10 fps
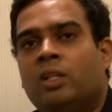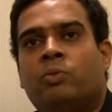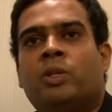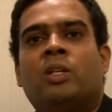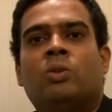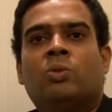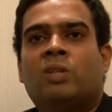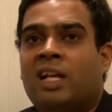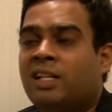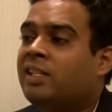we know
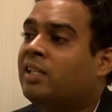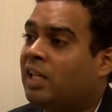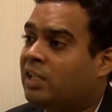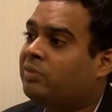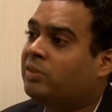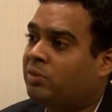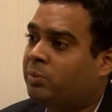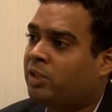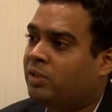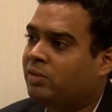tons and tons of
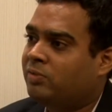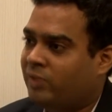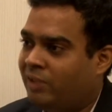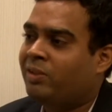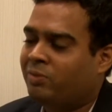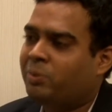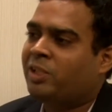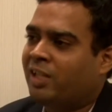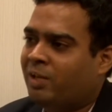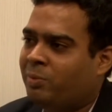information, if
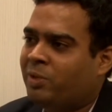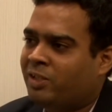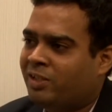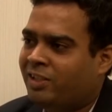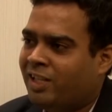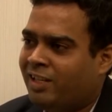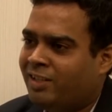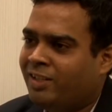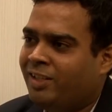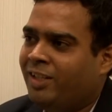information can be measured in
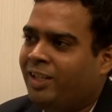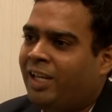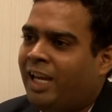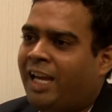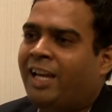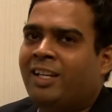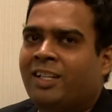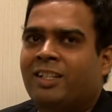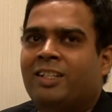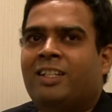tons,
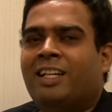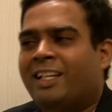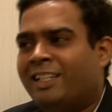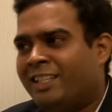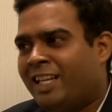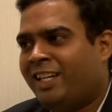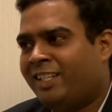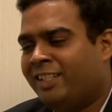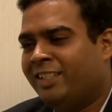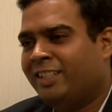and
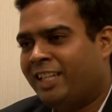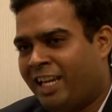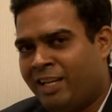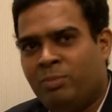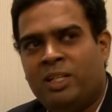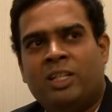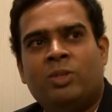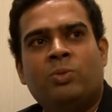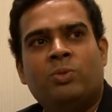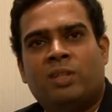that can be
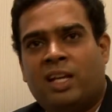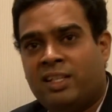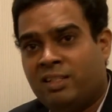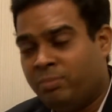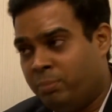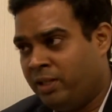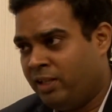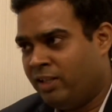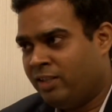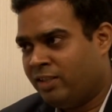used as a
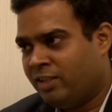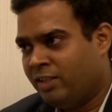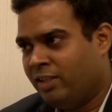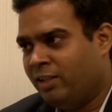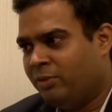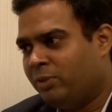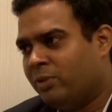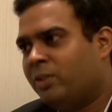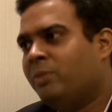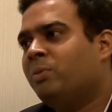base for
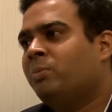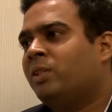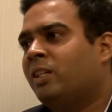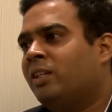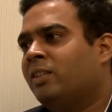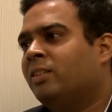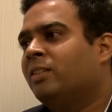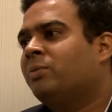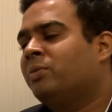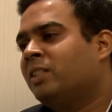remembering
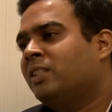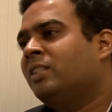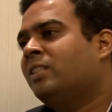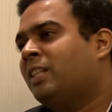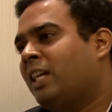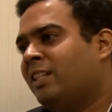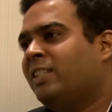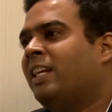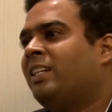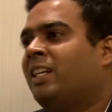further tons
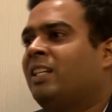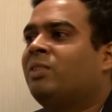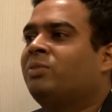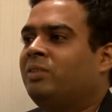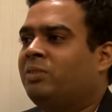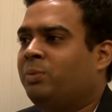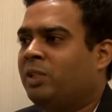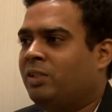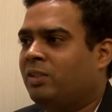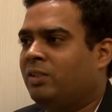and tons of
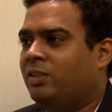information.